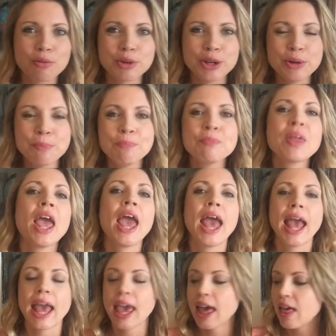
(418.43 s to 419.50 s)
the room
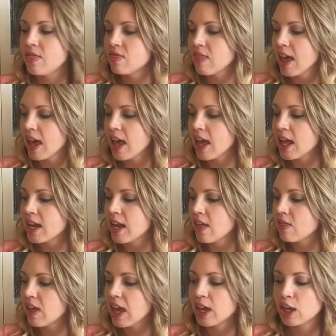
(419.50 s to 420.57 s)
and then
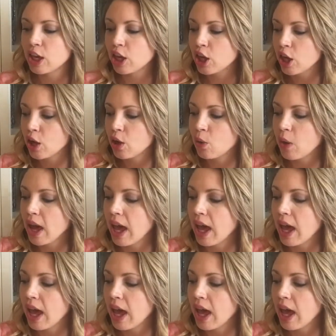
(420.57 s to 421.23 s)
they could go